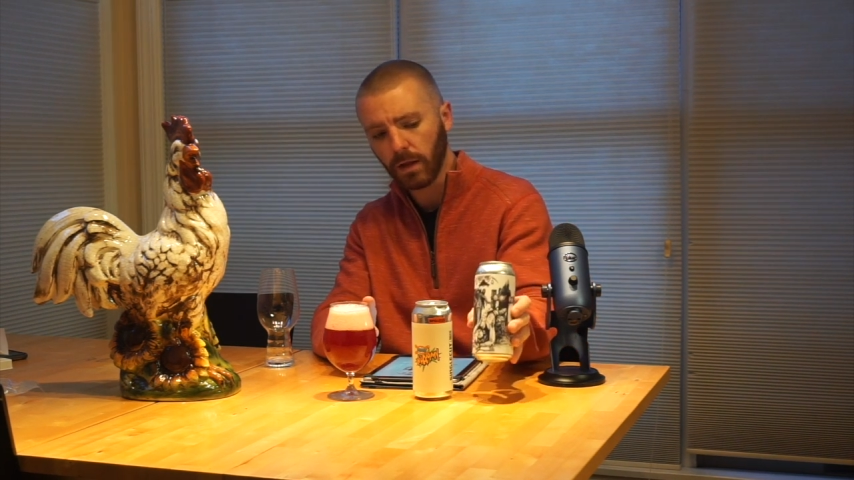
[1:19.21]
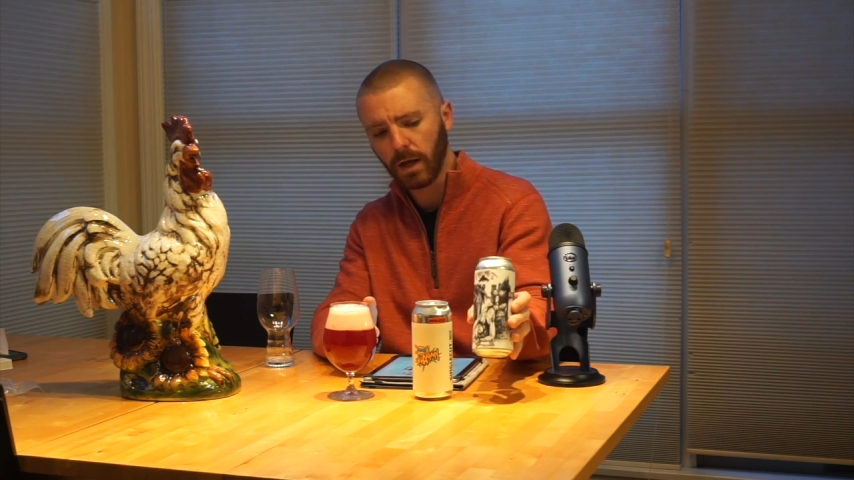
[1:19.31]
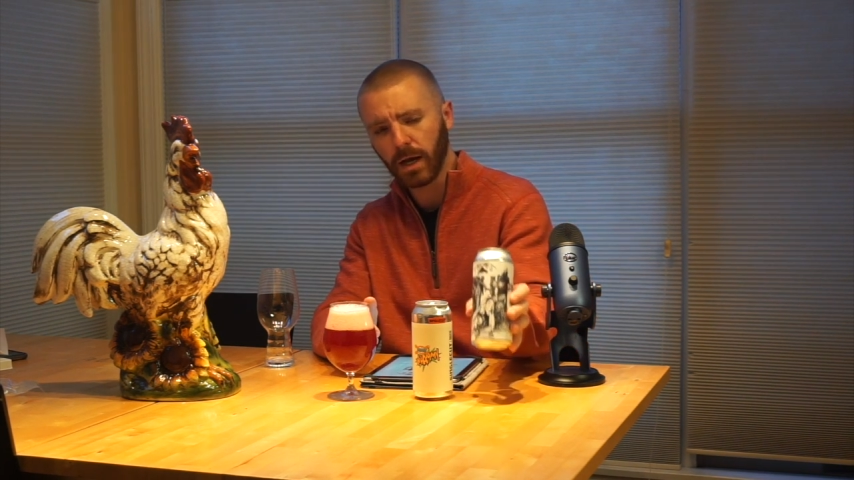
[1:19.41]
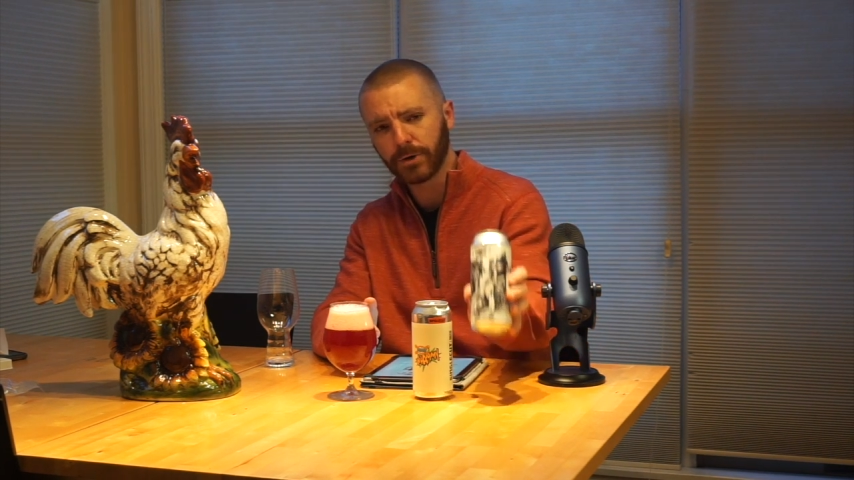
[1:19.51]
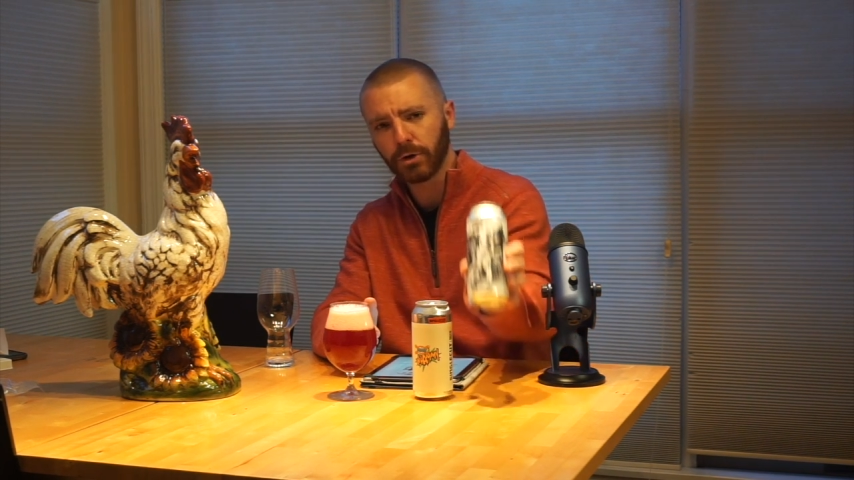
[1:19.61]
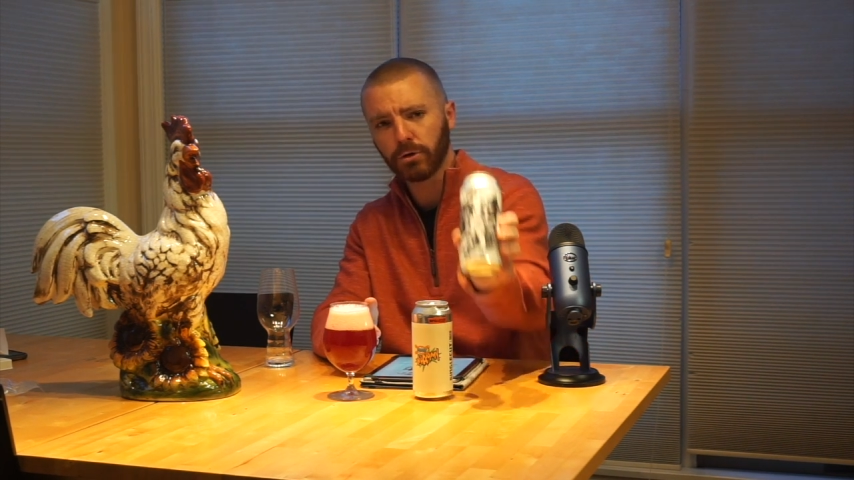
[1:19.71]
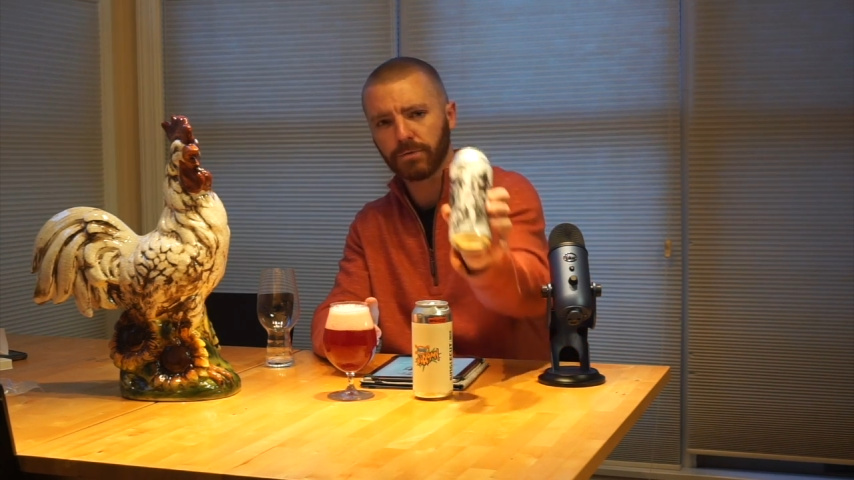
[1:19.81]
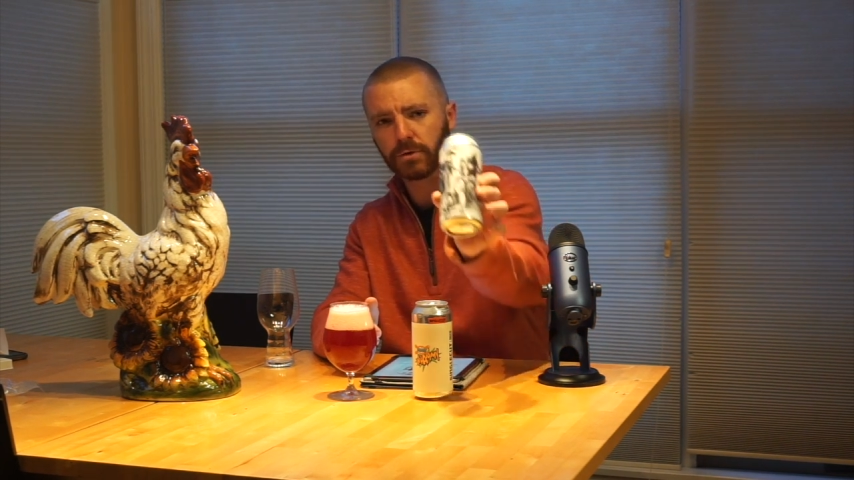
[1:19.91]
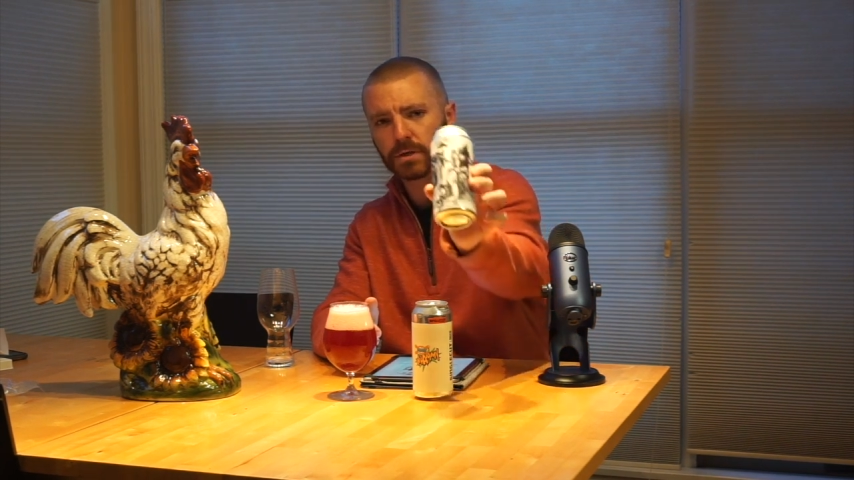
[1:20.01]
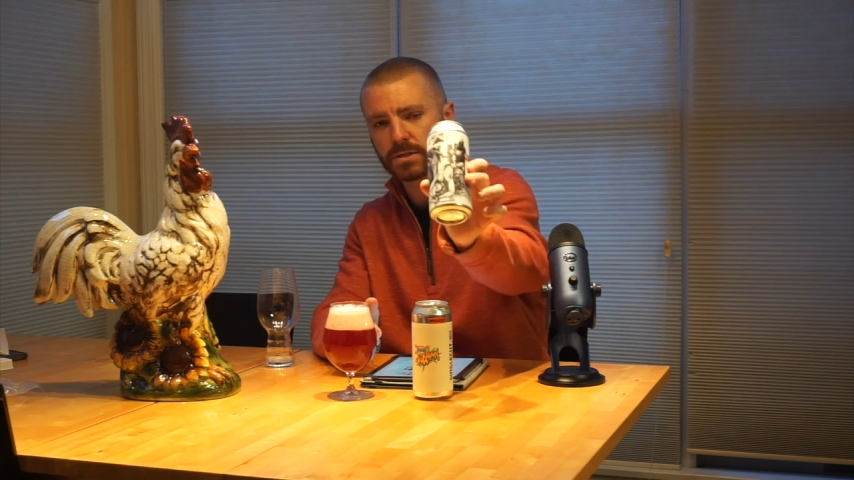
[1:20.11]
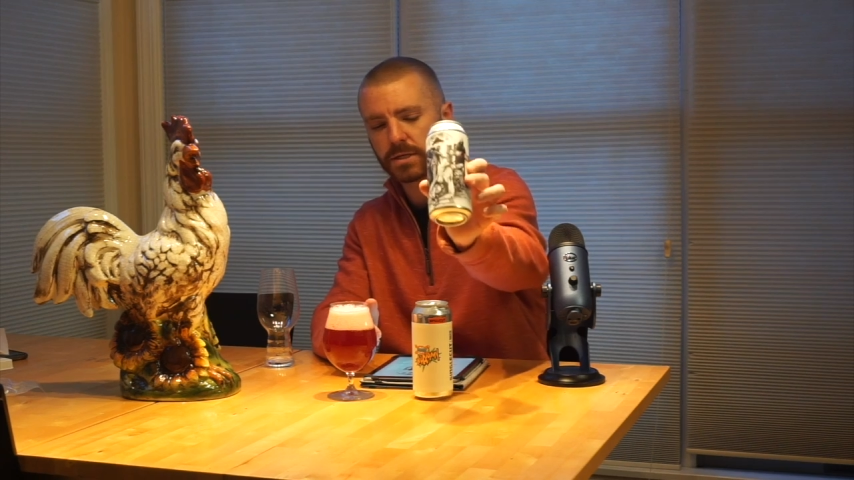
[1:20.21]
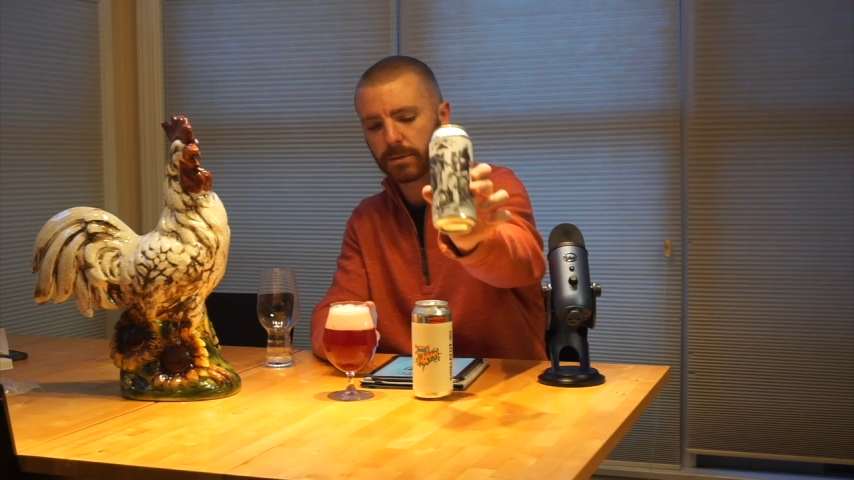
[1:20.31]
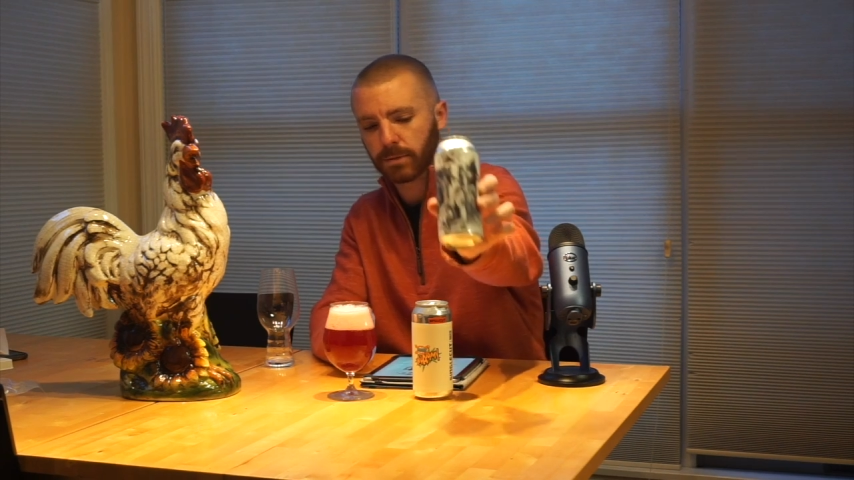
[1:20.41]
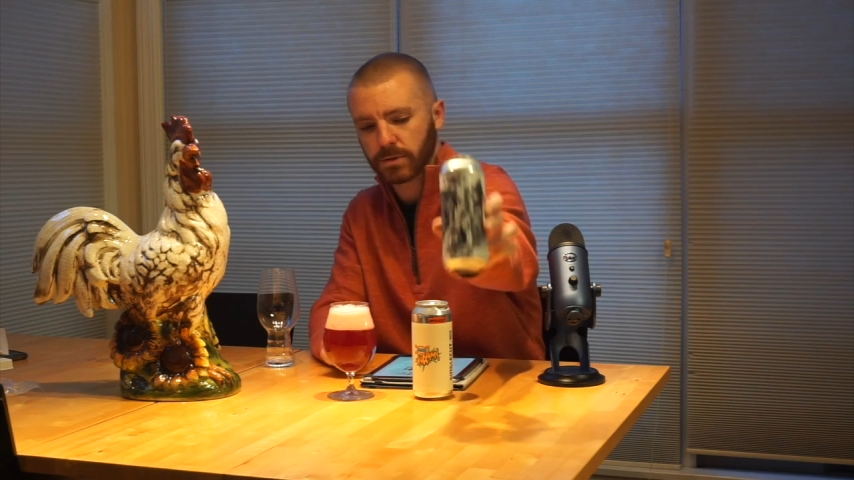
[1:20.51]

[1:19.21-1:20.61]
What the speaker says: I don't know if you can see it,